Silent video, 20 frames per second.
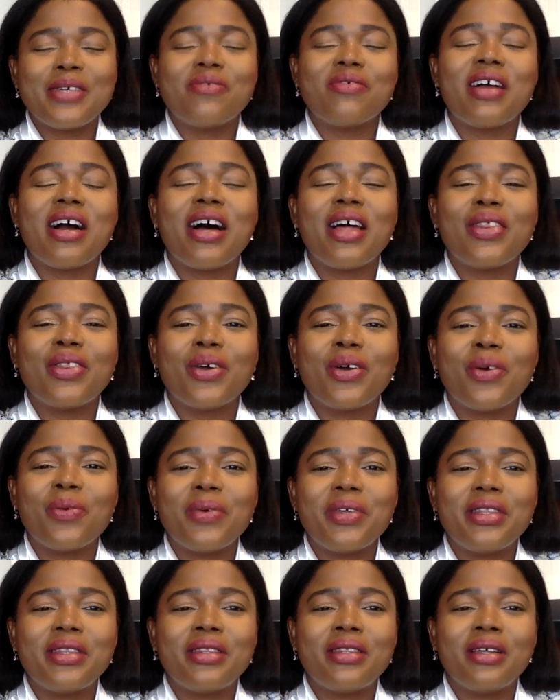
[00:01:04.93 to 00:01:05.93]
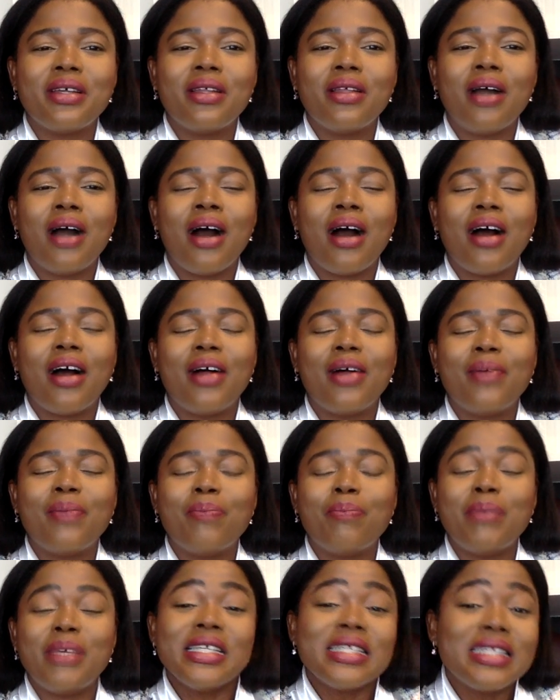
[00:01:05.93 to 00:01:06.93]
rather with
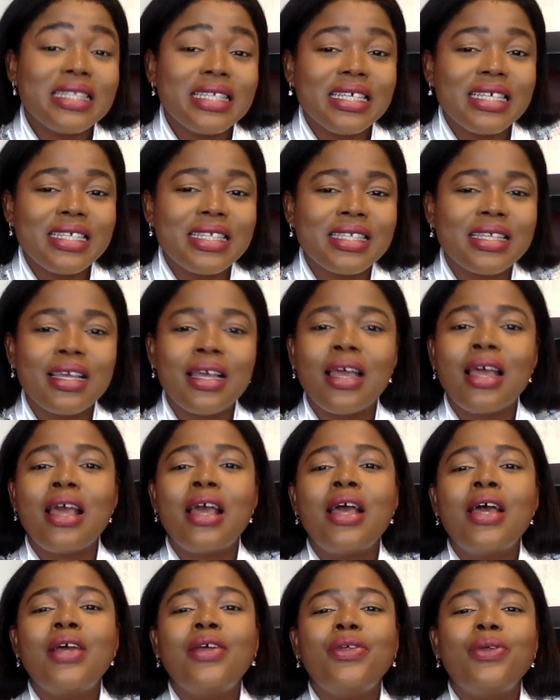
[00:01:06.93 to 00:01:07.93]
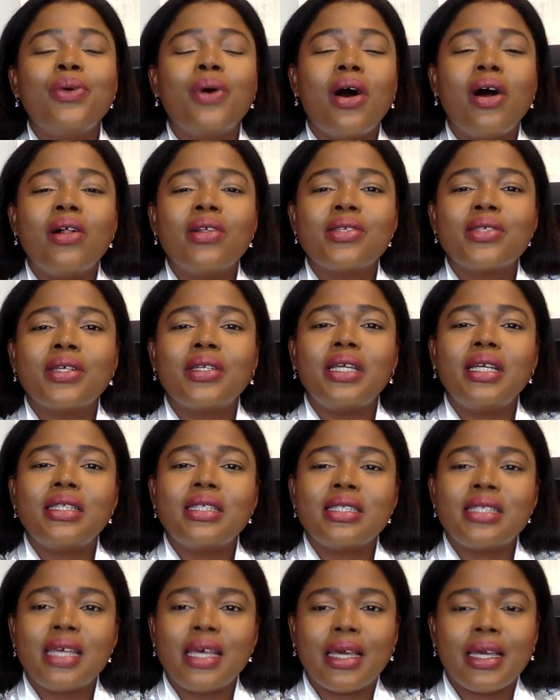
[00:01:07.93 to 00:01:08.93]
business, you also need to
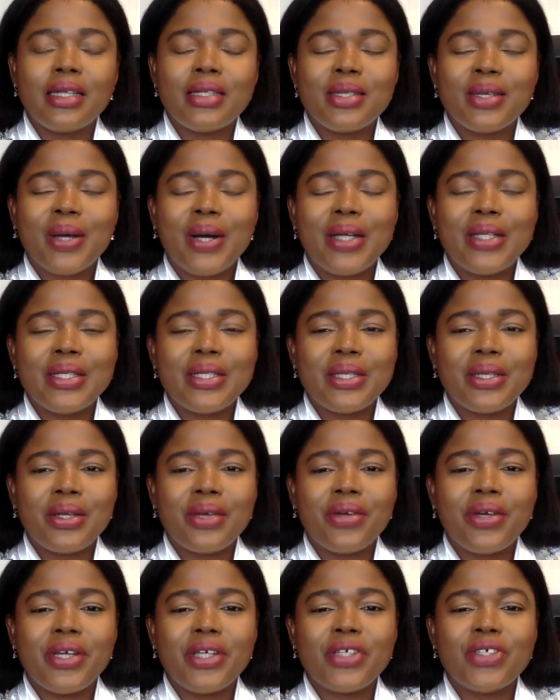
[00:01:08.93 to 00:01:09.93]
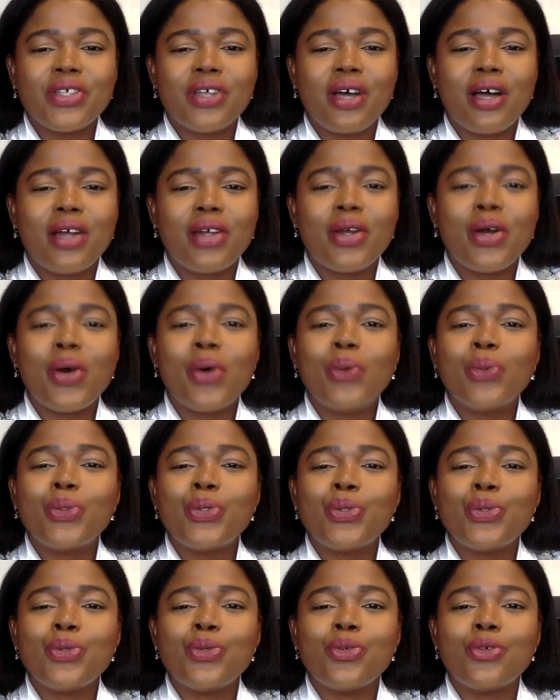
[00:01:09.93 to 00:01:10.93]
take into consideration how
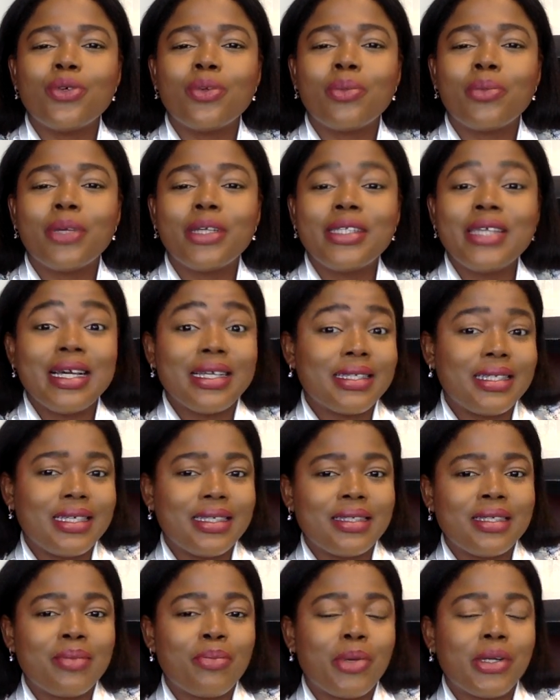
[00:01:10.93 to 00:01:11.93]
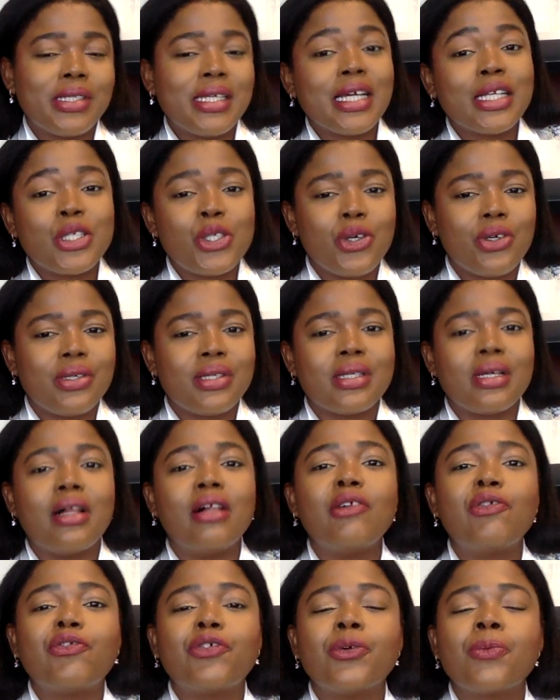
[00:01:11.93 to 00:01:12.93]
to protect it, protect
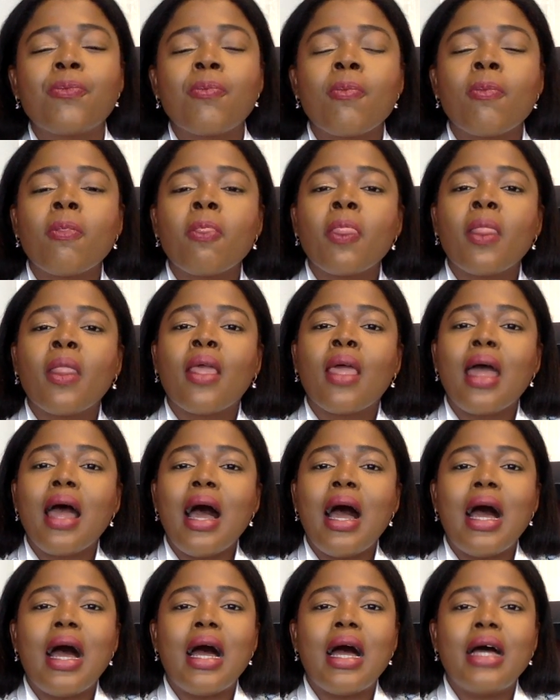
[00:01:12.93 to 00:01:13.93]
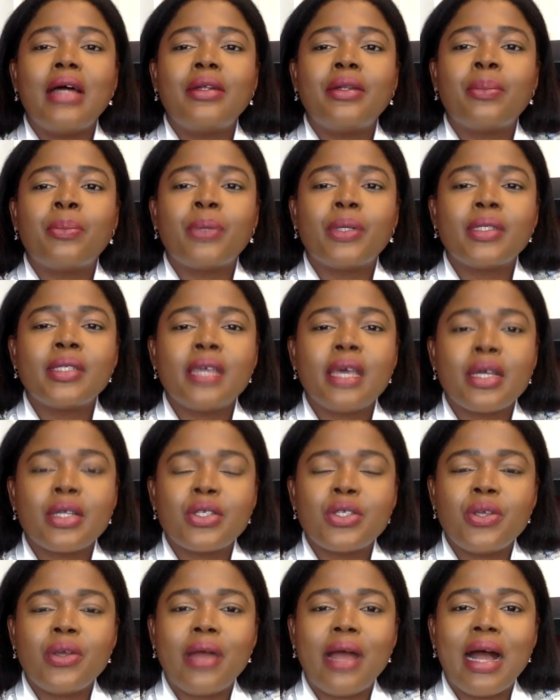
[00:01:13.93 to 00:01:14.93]
yourself, and protect
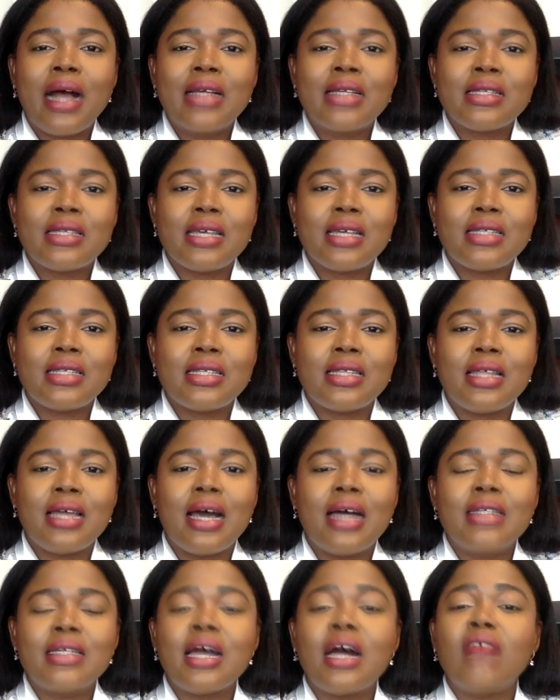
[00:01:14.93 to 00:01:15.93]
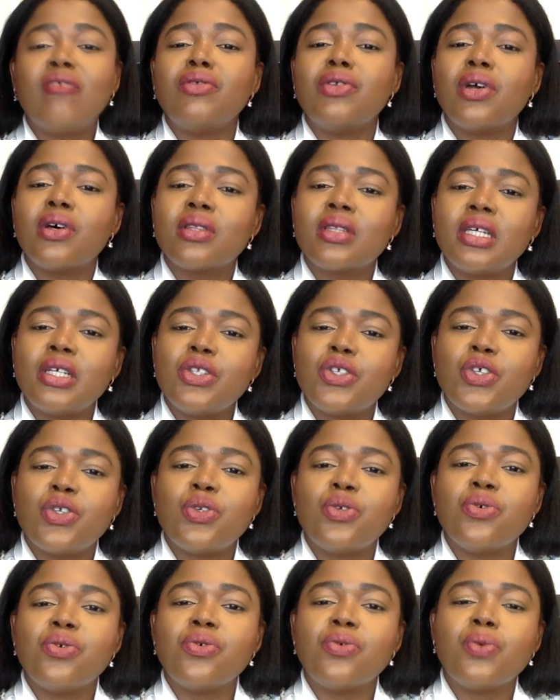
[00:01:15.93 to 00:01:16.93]
your assets that have nothing to
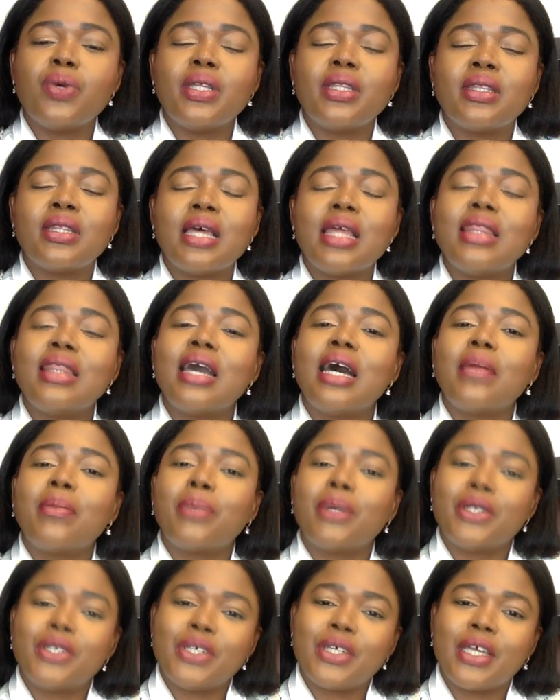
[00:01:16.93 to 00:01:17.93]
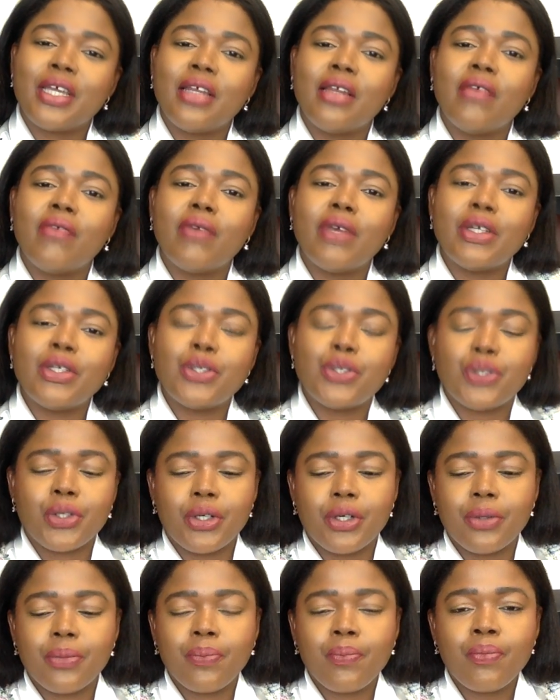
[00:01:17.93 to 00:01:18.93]
do with that particular
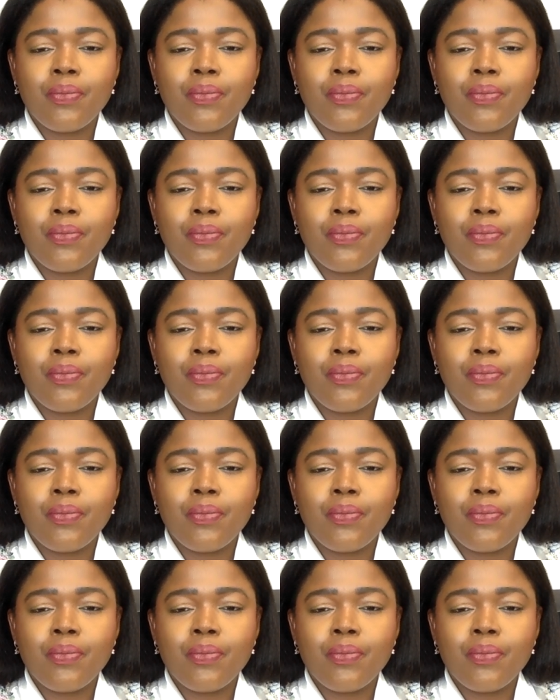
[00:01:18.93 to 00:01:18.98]
venture.